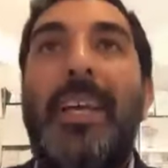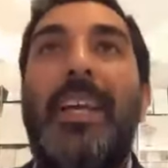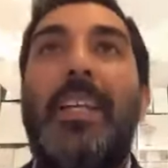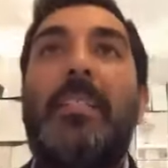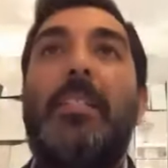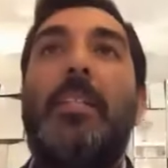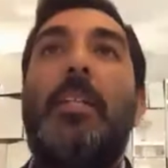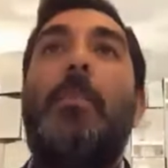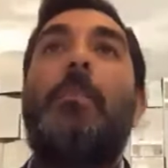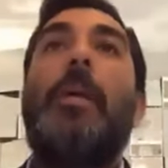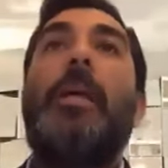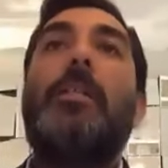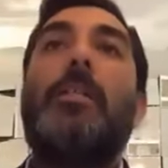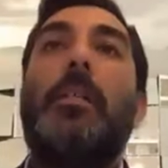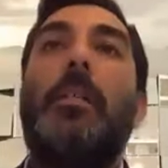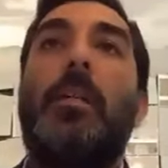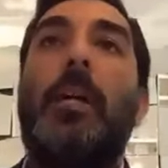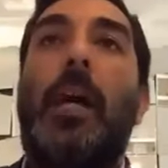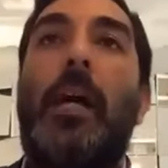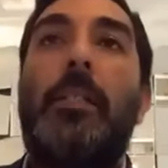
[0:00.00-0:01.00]
is an
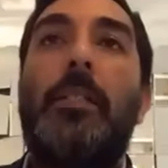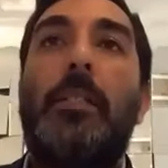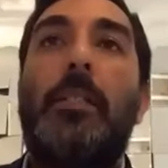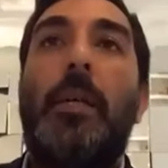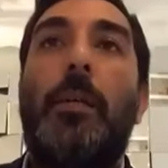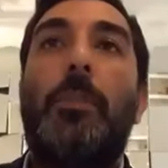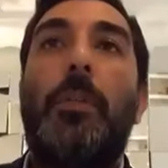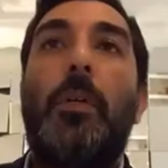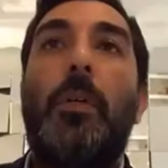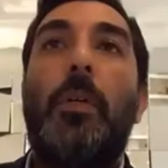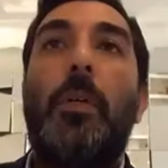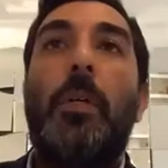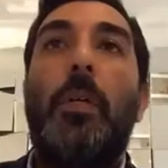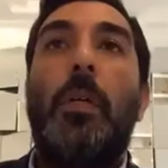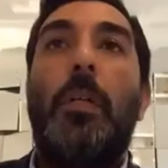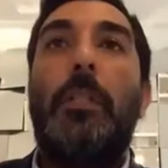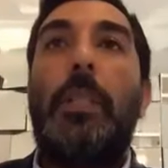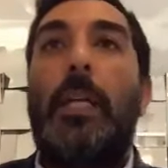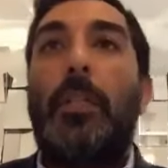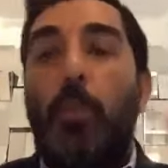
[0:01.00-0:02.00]
amazing concept.
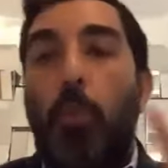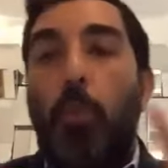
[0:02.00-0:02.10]
That